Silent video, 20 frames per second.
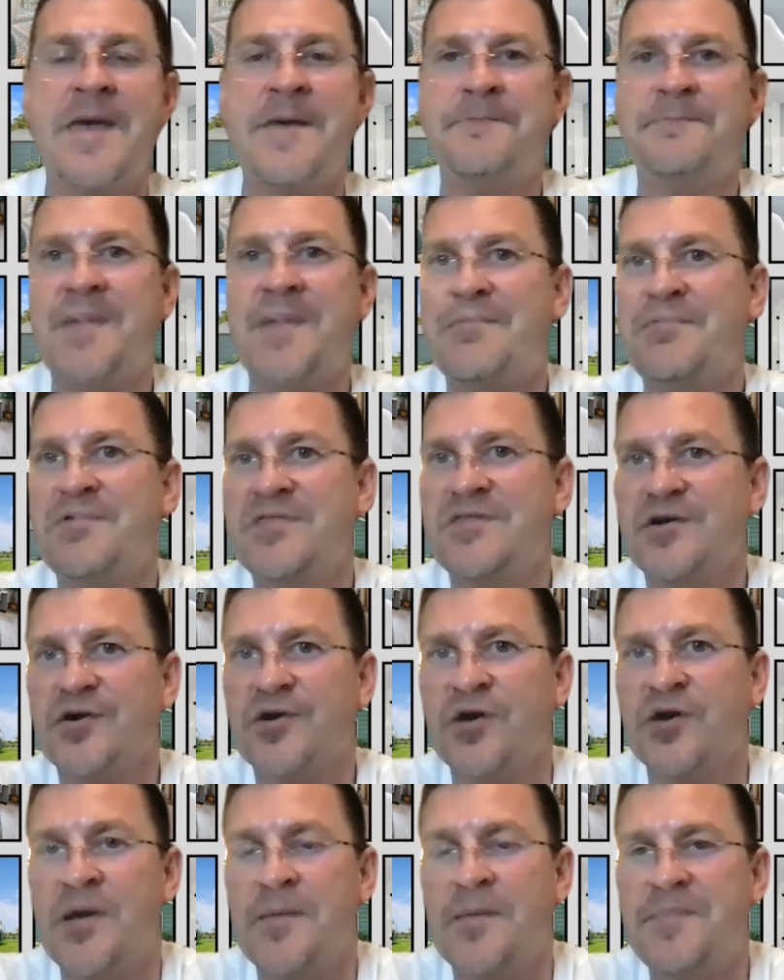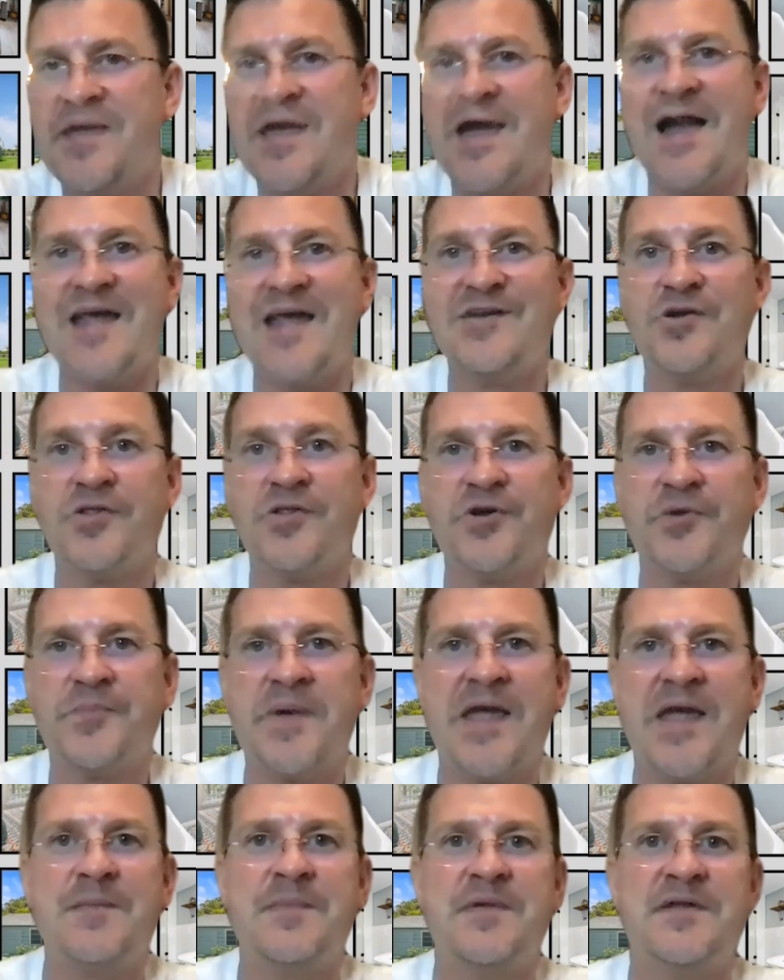Maybe they're behind on their
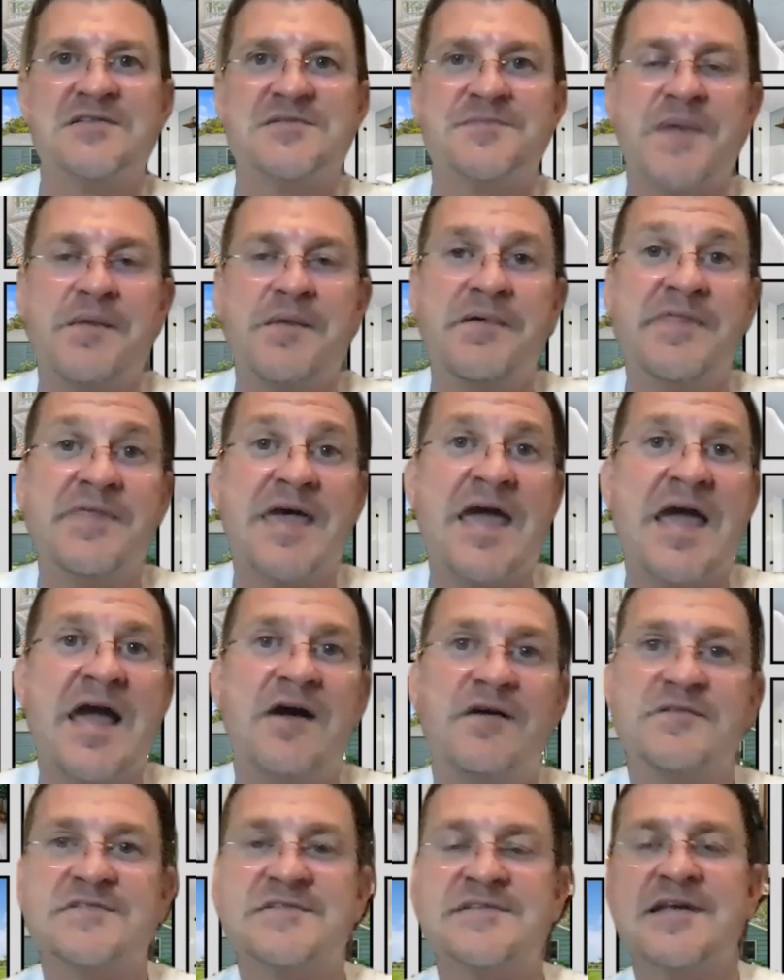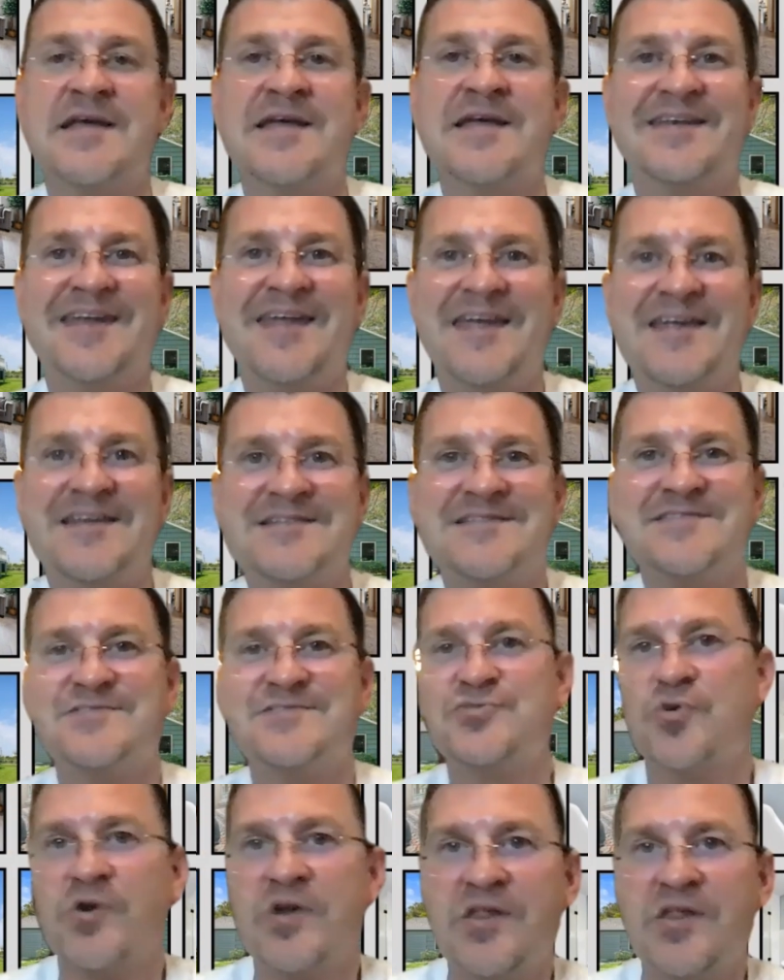payments. Maybe the house needs
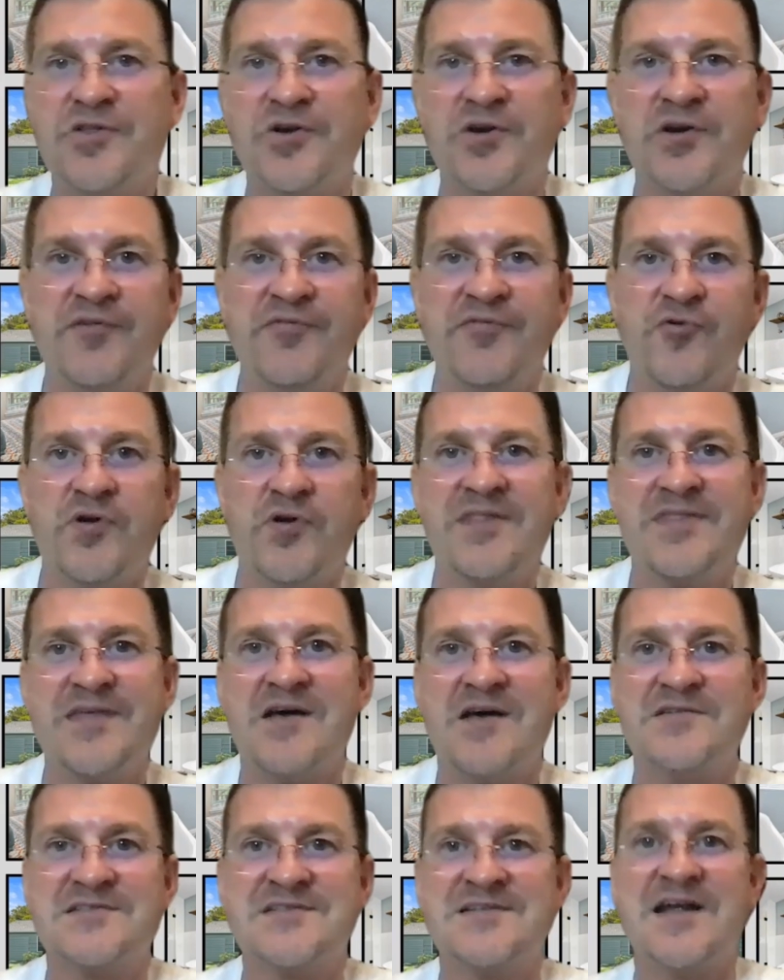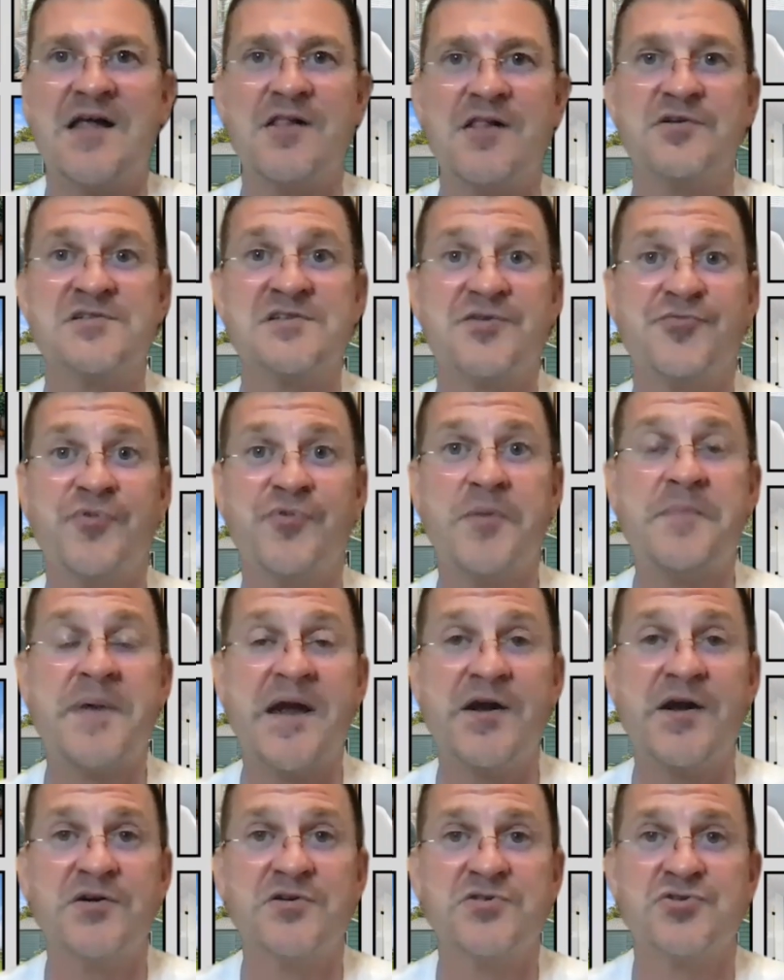$20, $30, $40,000 in
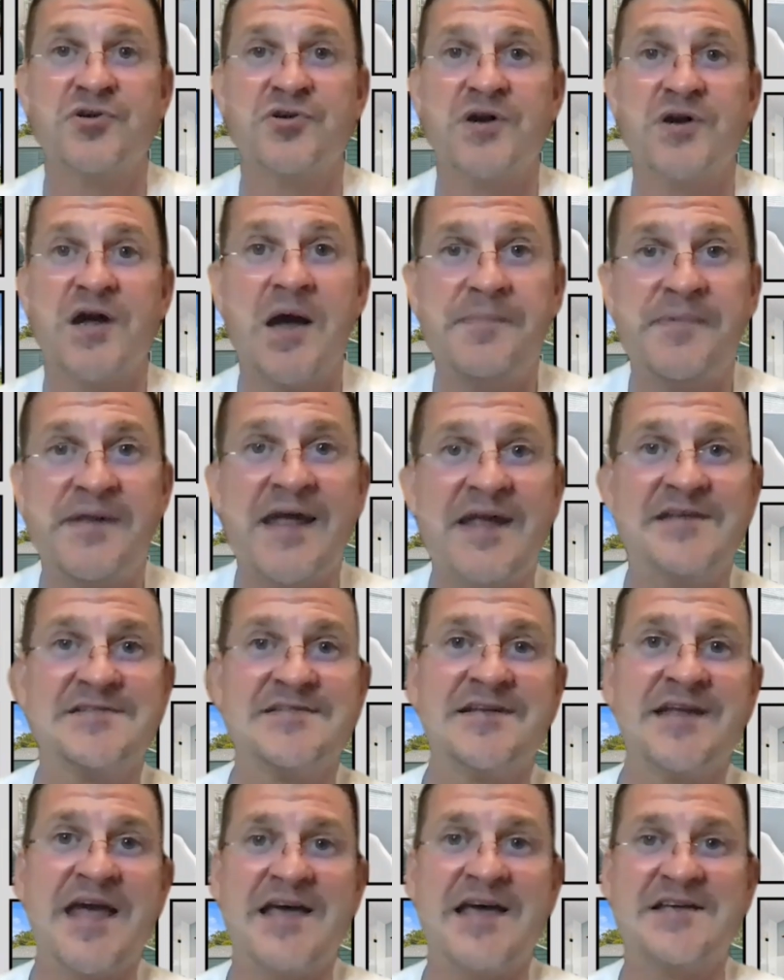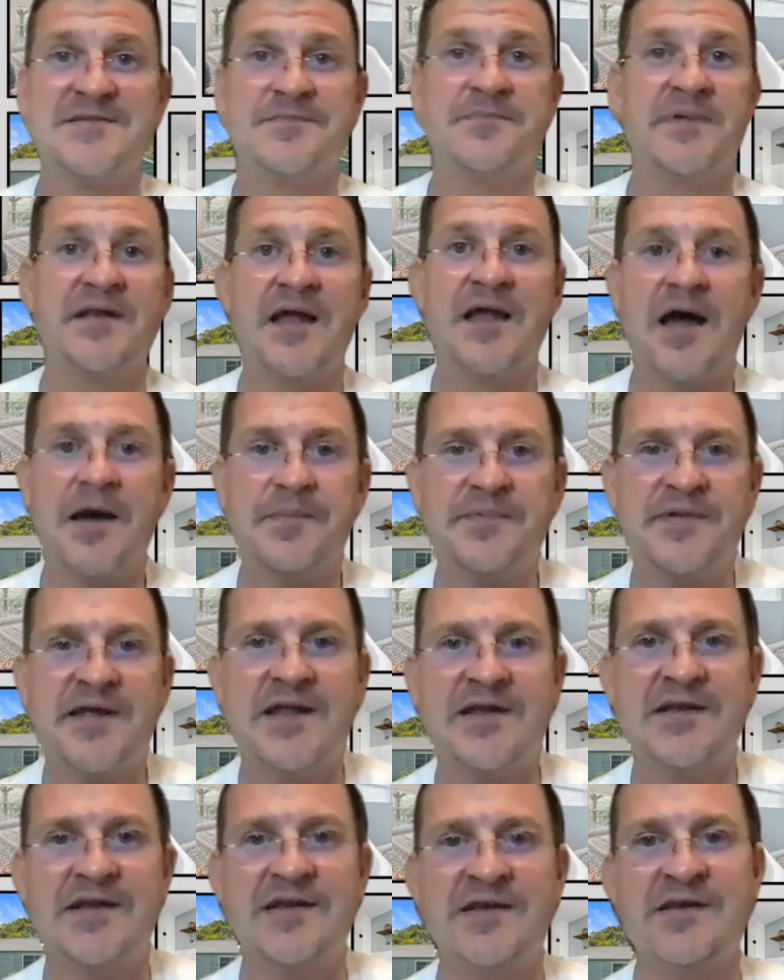repairs or updates and it hasn't been
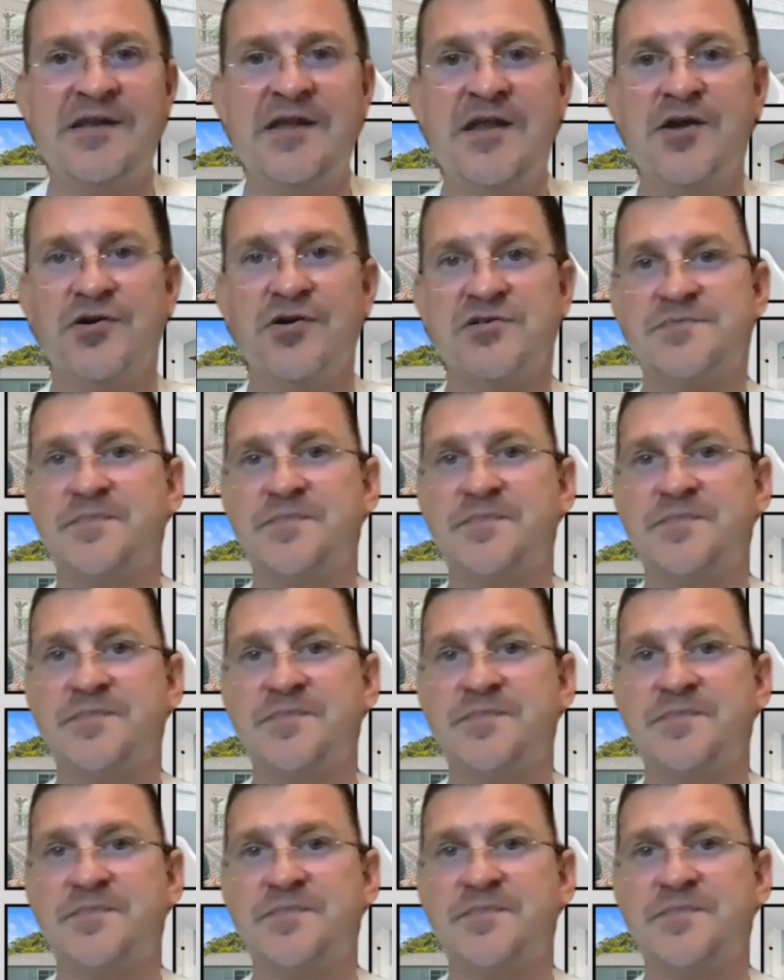updated in years.